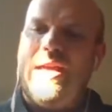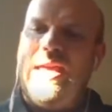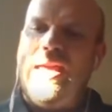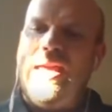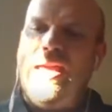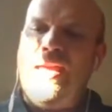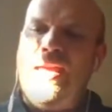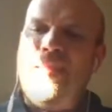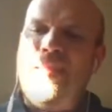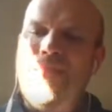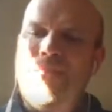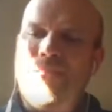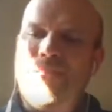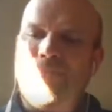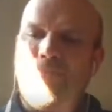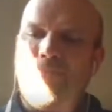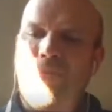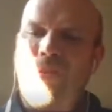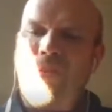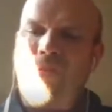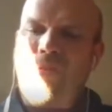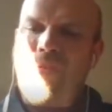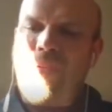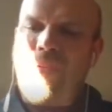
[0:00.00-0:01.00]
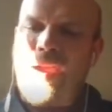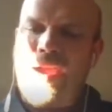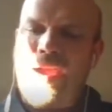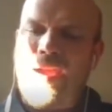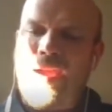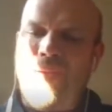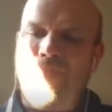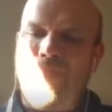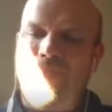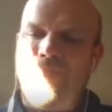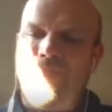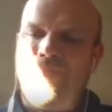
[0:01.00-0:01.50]
In this
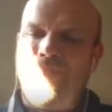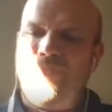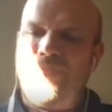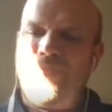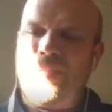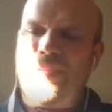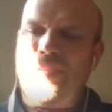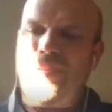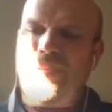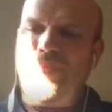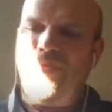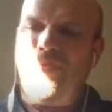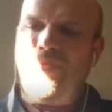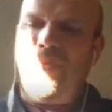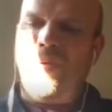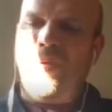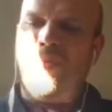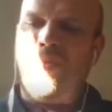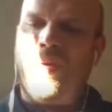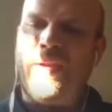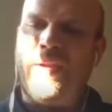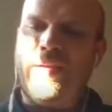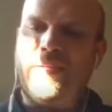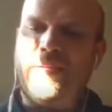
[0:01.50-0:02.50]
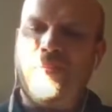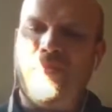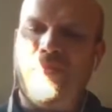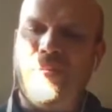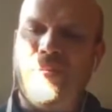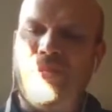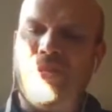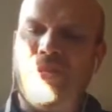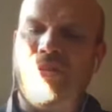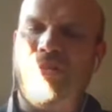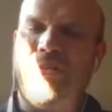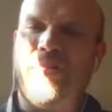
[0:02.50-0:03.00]
program, we wanted to
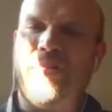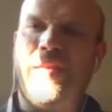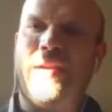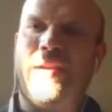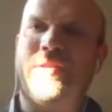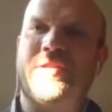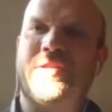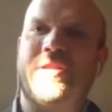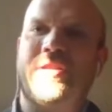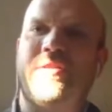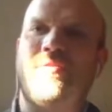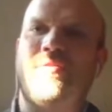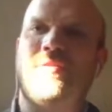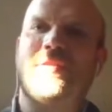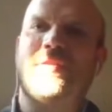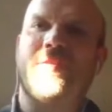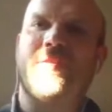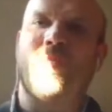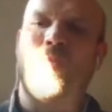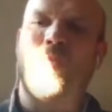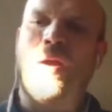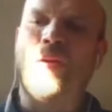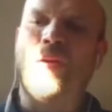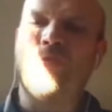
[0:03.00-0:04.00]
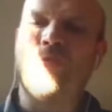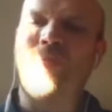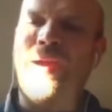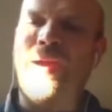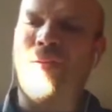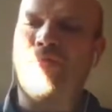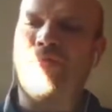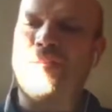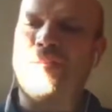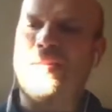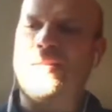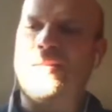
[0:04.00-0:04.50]
ensure that our students are well
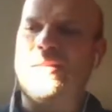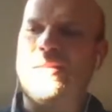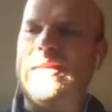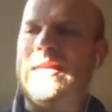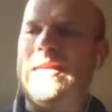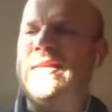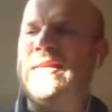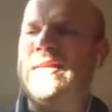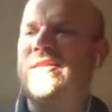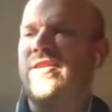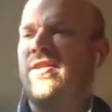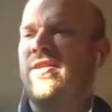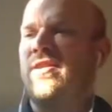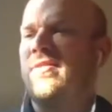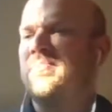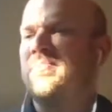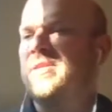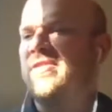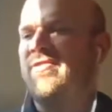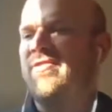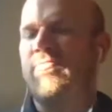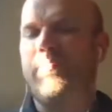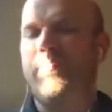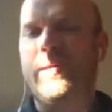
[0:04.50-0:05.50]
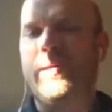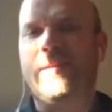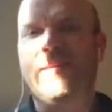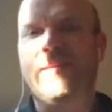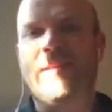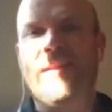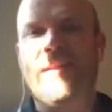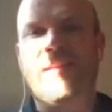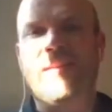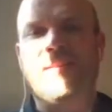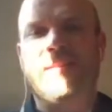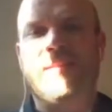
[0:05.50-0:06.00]
rounded in terms of
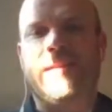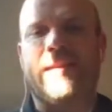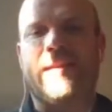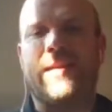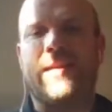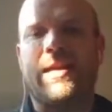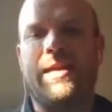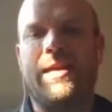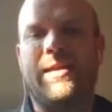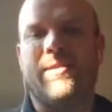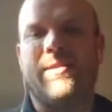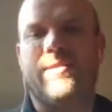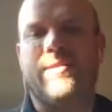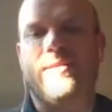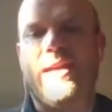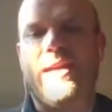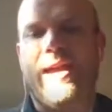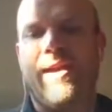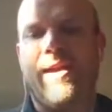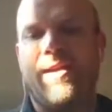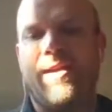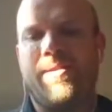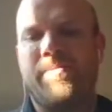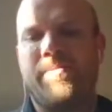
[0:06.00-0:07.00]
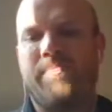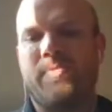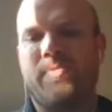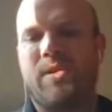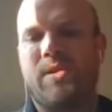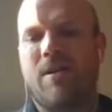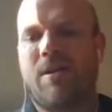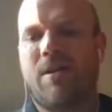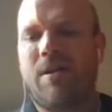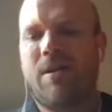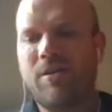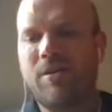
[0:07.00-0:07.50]
buildings and, and um,
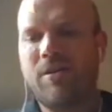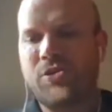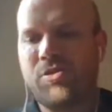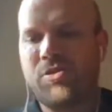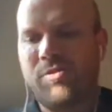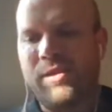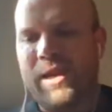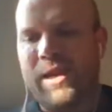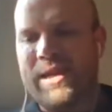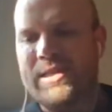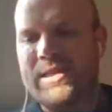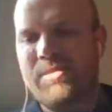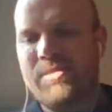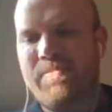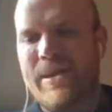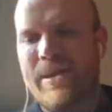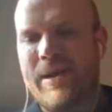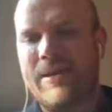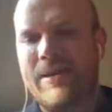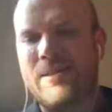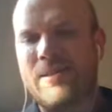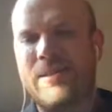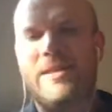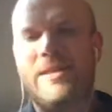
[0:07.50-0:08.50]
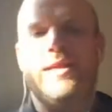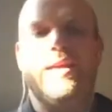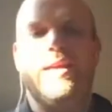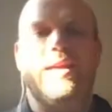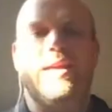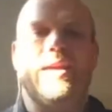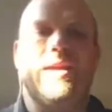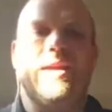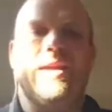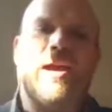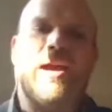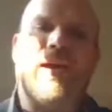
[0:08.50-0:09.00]
cultural aspects,
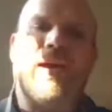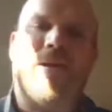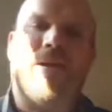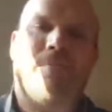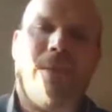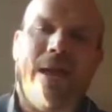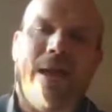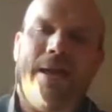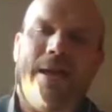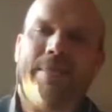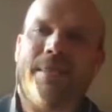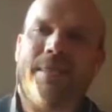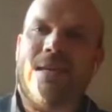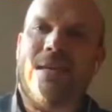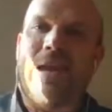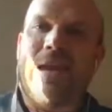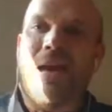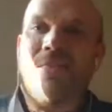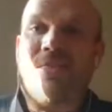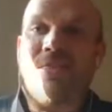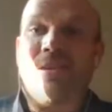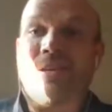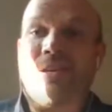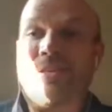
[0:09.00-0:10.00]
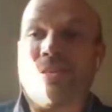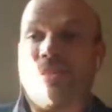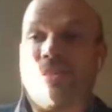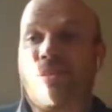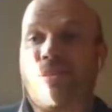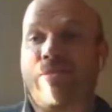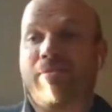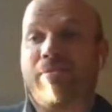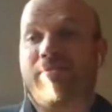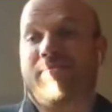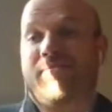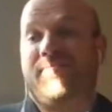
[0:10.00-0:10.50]
um, the ethics
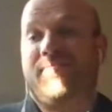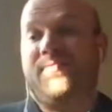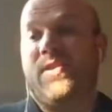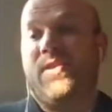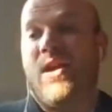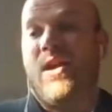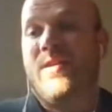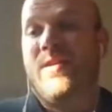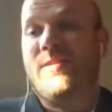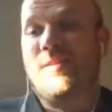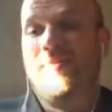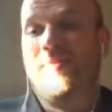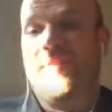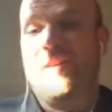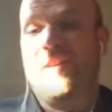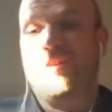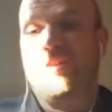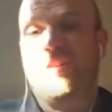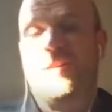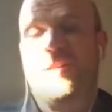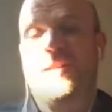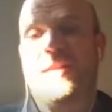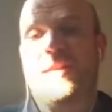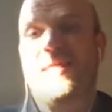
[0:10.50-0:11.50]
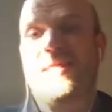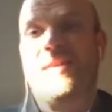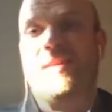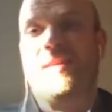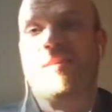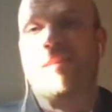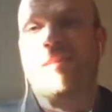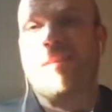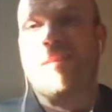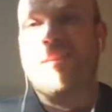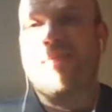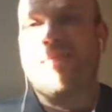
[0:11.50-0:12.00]
of conservation, and
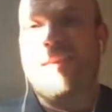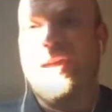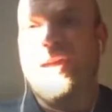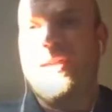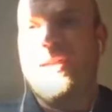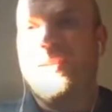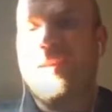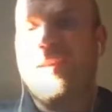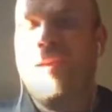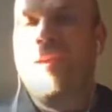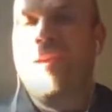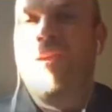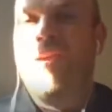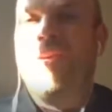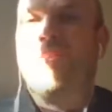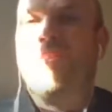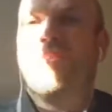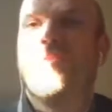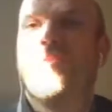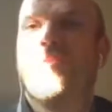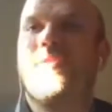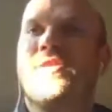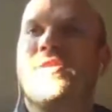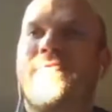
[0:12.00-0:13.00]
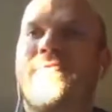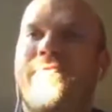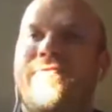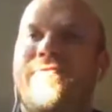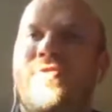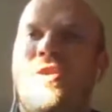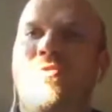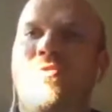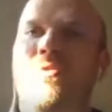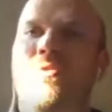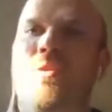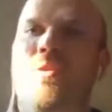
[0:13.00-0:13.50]
things like that. So there's
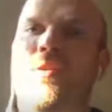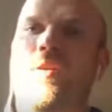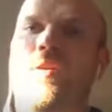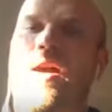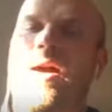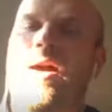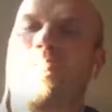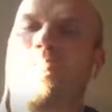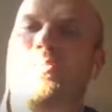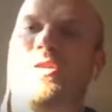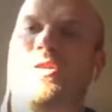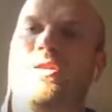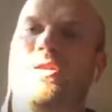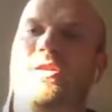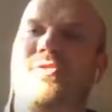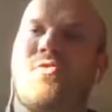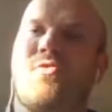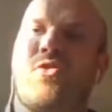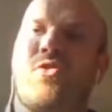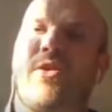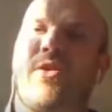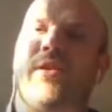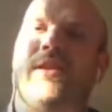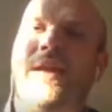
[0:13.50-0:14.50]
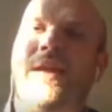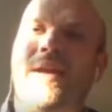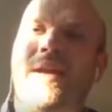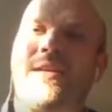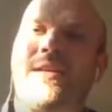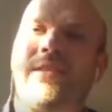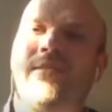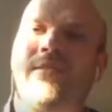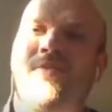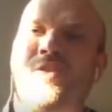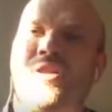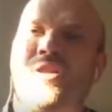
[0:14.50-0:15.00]
fewer options for
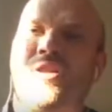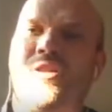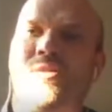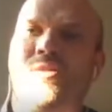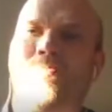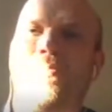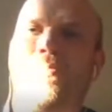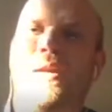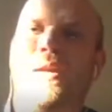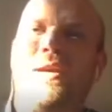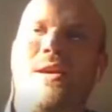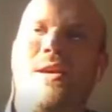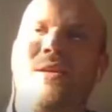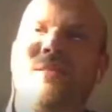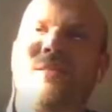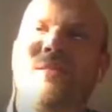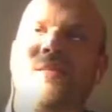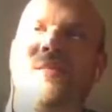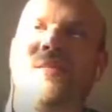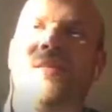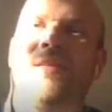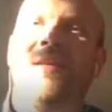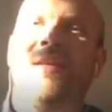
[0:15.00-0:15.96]
electives just because